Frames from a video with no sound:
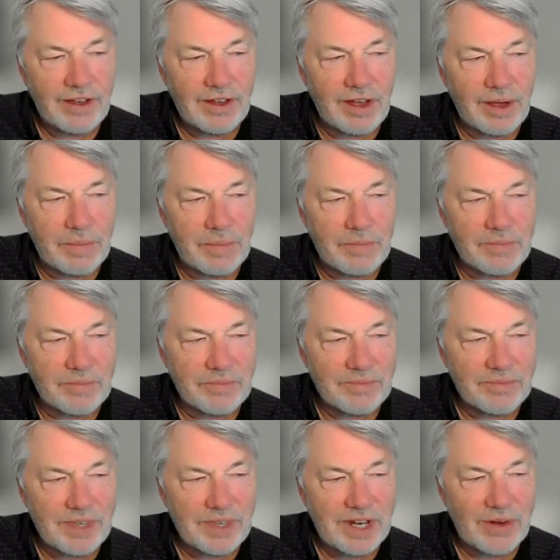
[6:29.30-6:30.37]
um,
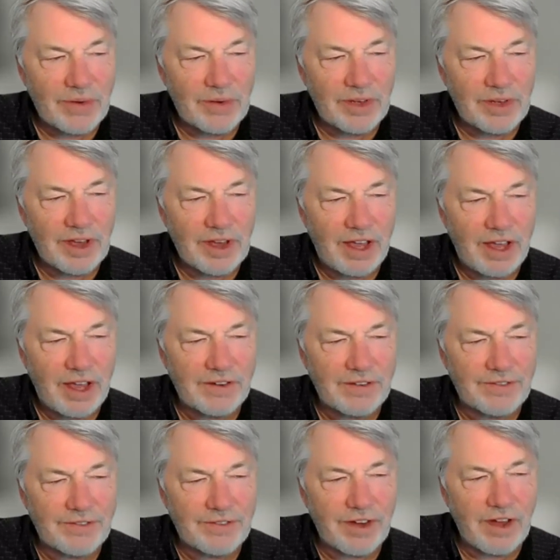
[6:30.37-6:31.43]
you know kind
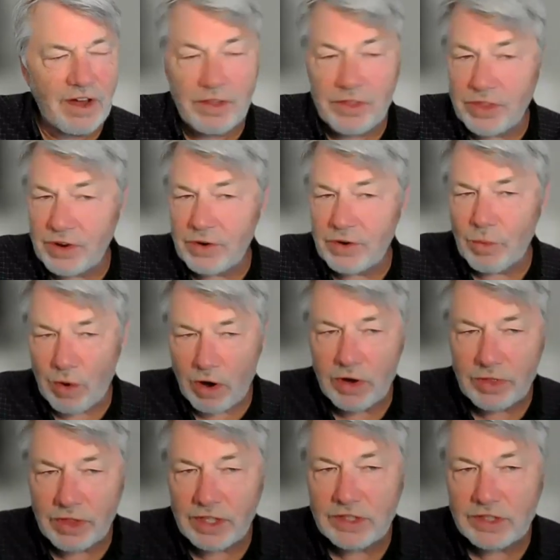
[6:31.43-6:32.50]
of other
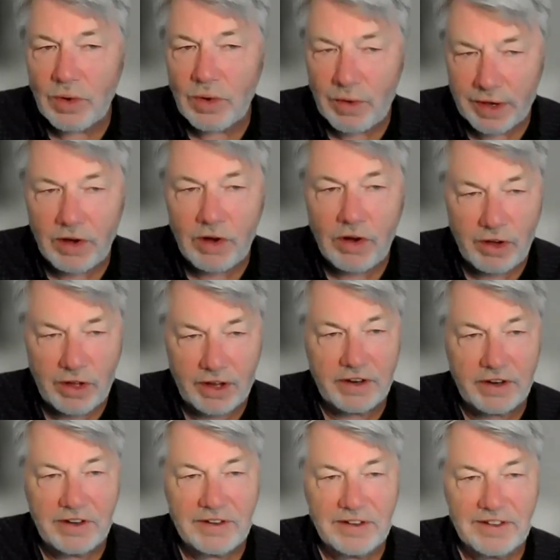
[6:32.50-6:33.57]
work that's going
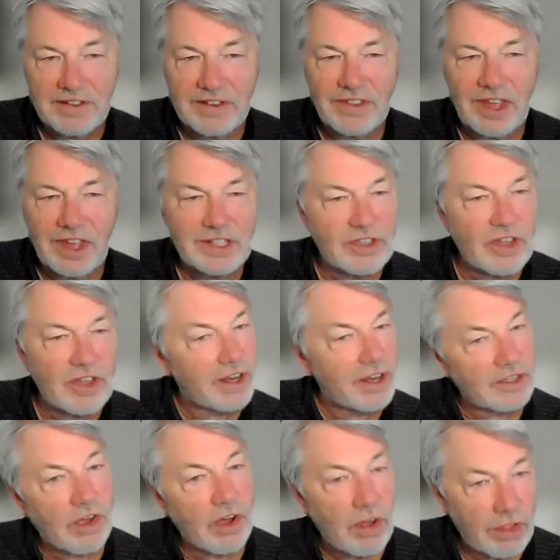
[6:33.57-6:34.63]
on that is not
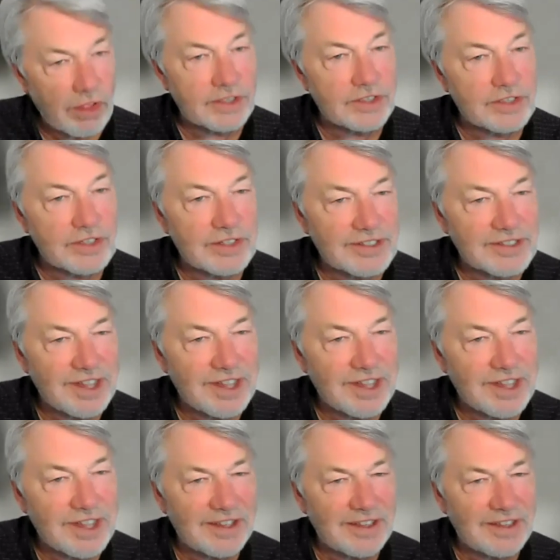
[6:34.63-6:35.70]
acknowledged is
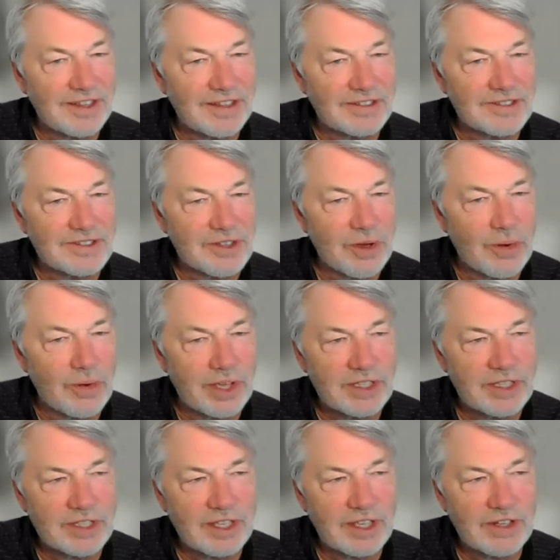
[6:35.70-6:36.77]
that and, and so
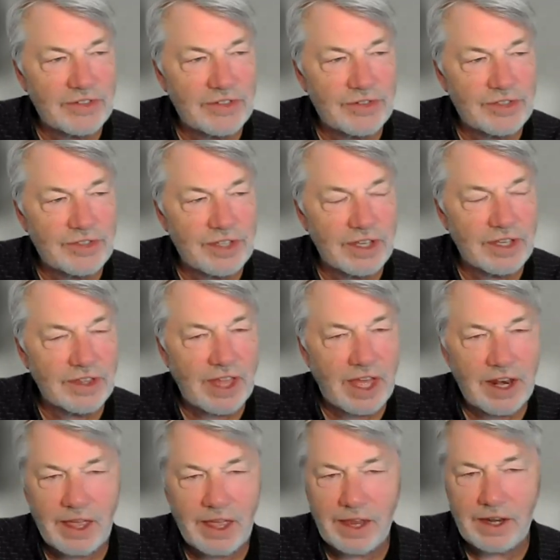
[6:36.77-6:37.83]
it's interesting
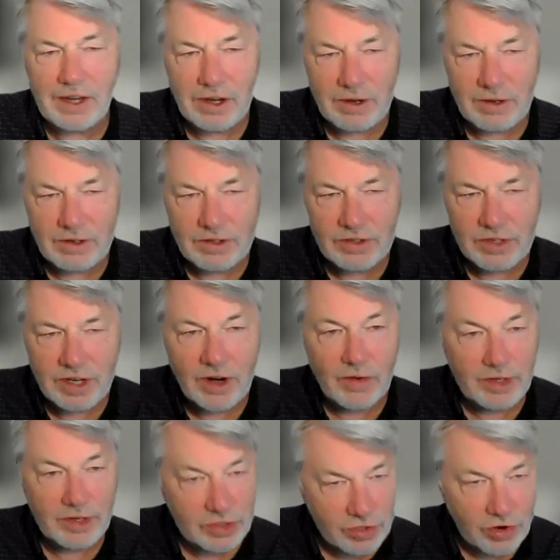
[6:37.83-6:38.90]
that a you
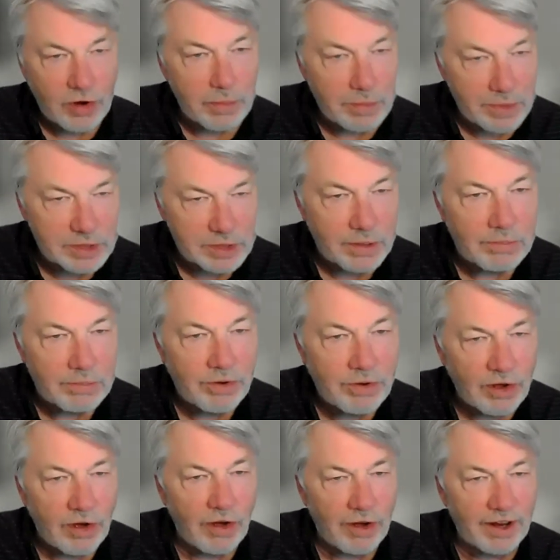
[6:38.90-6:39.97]
know a term has been
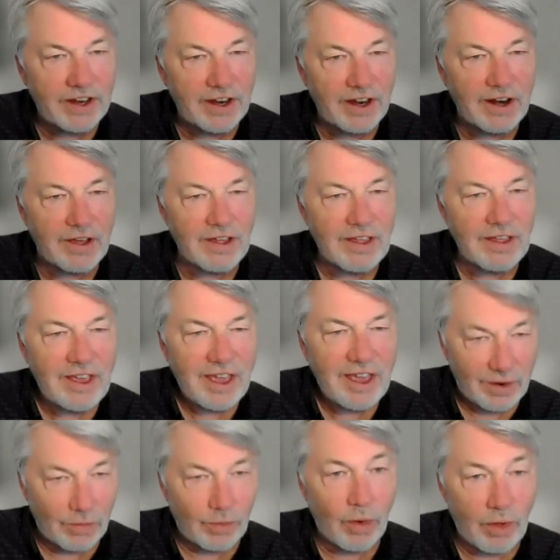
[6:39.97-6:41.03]
put on it and a
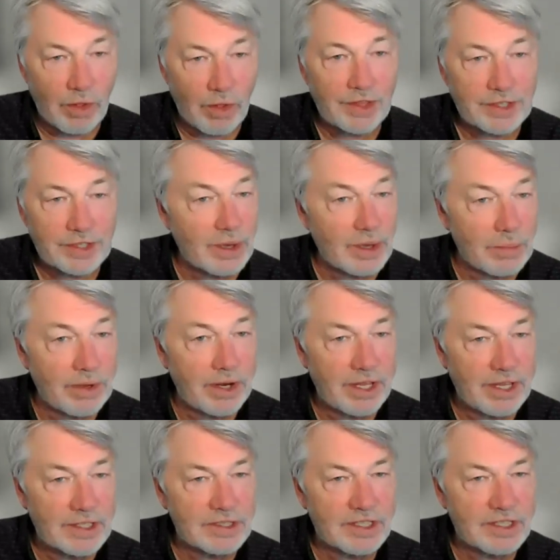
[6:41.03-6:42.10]
and a role that
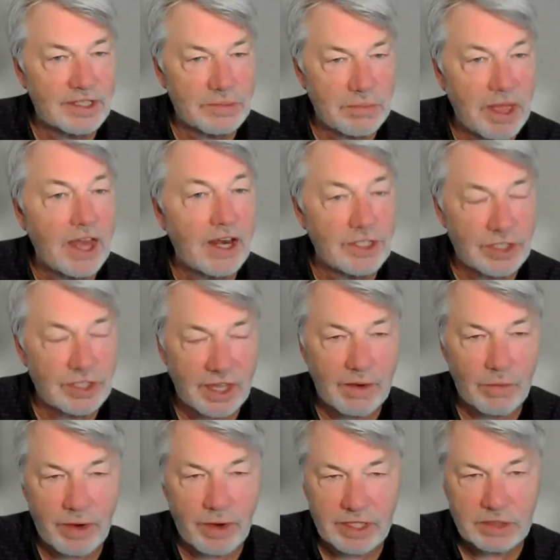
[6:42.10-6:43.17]
somebody is is managing
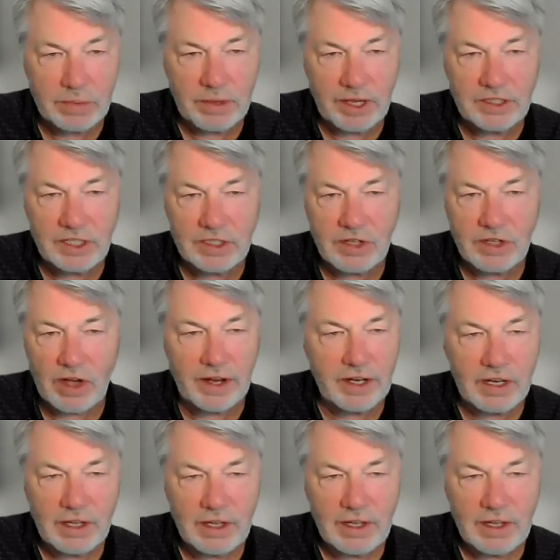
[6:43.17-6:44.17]
that white space it's not